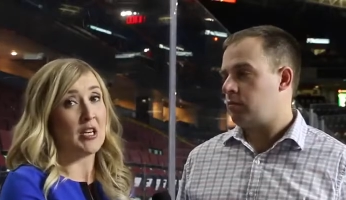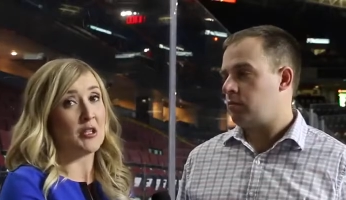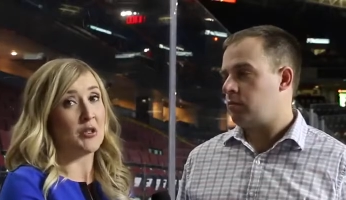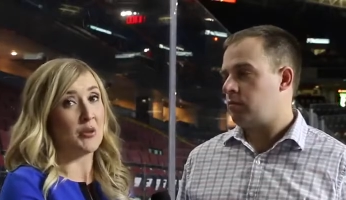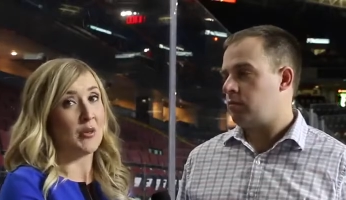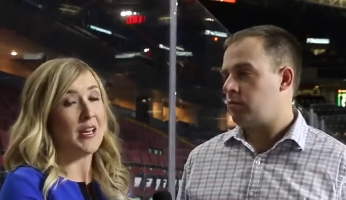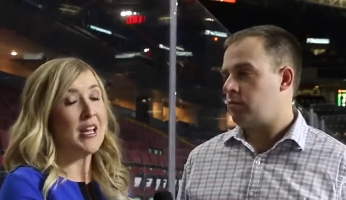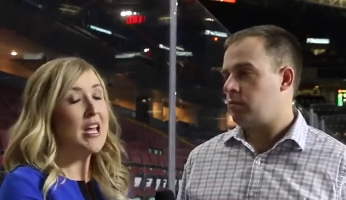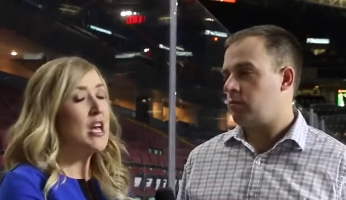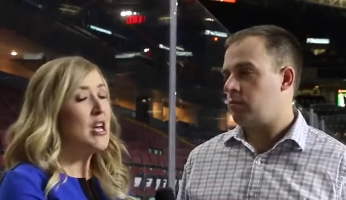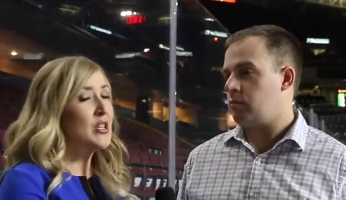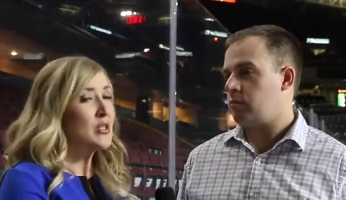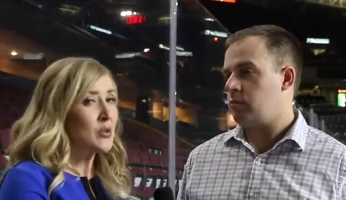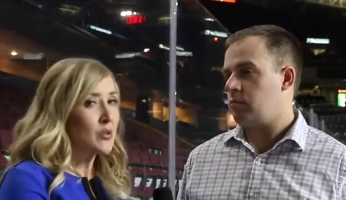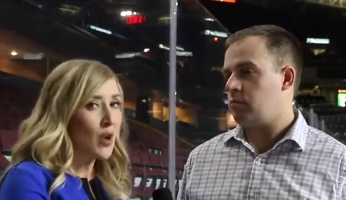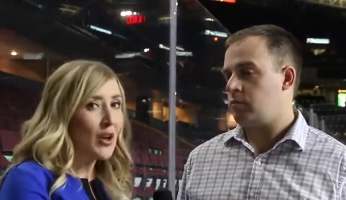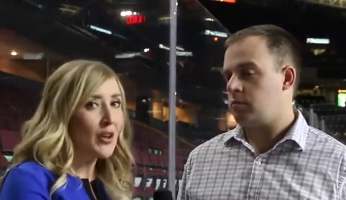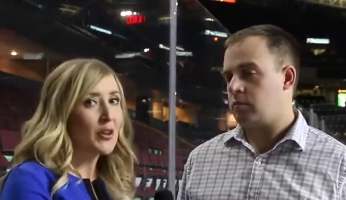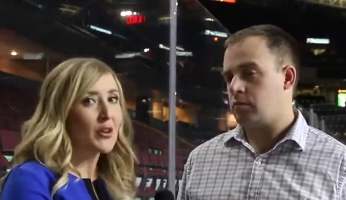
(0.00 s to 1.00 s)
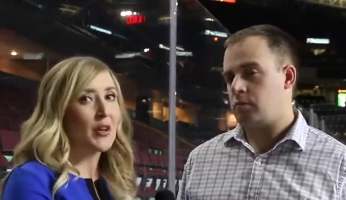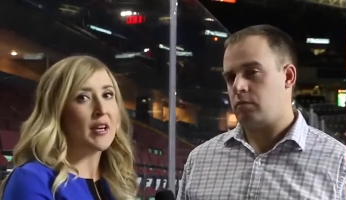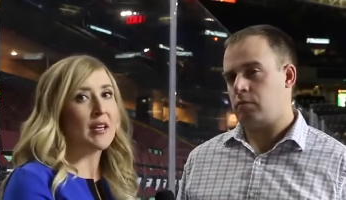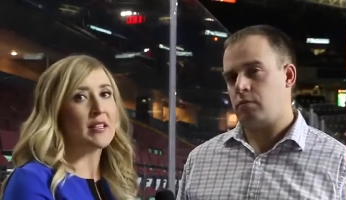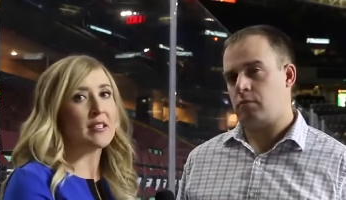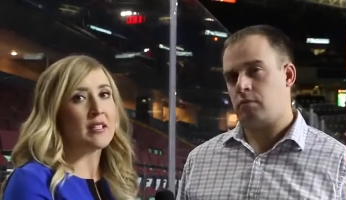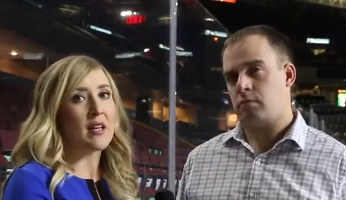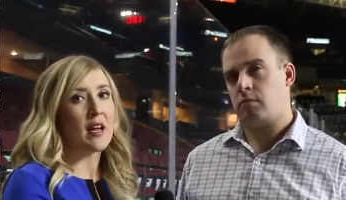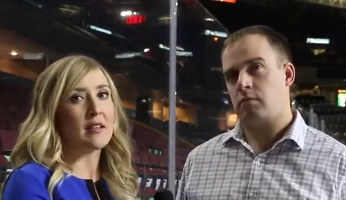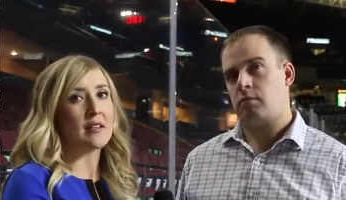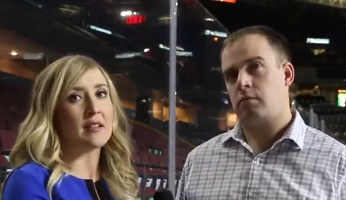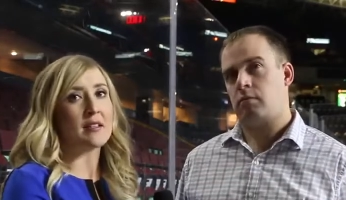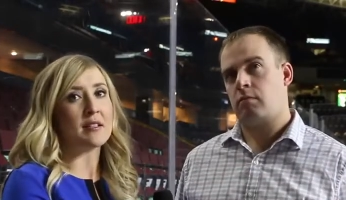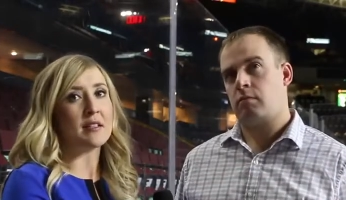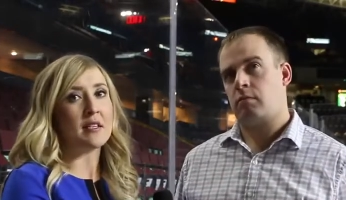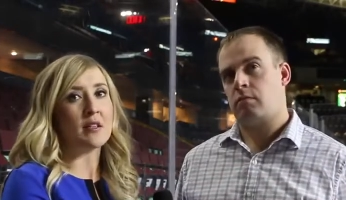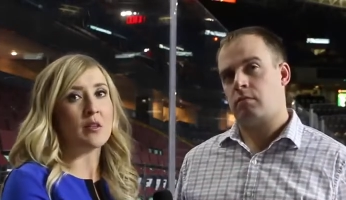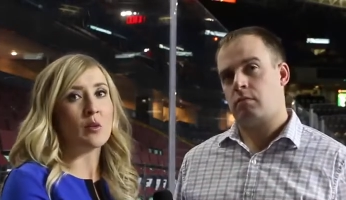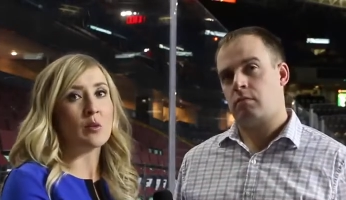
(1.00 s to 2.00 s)
Speaker 1: injury. So, not a great sign to
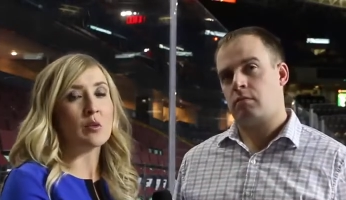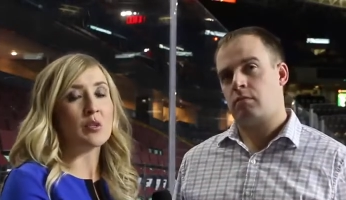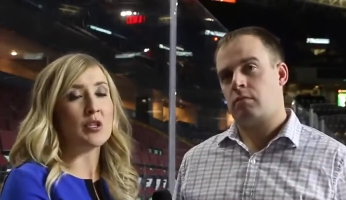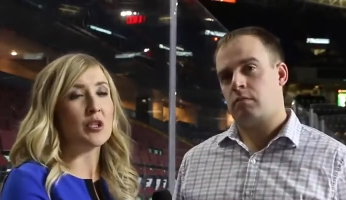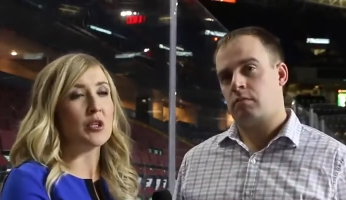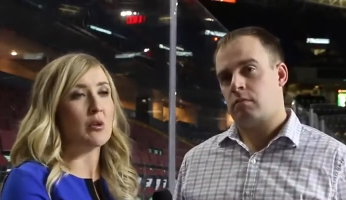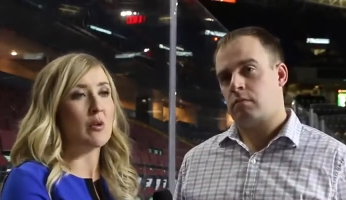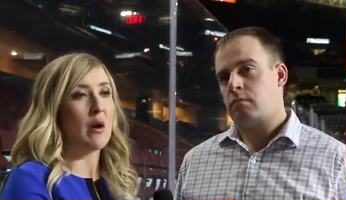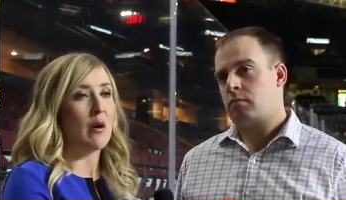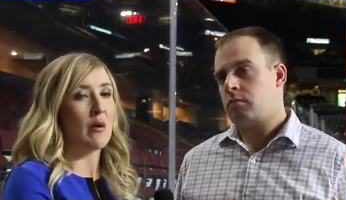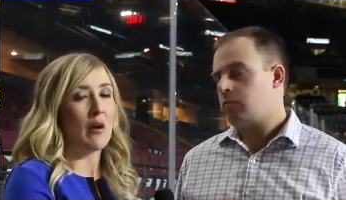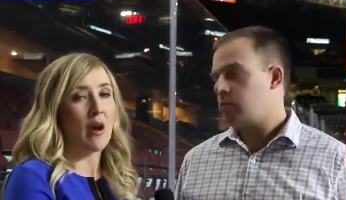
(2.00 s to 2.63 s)
see those two out.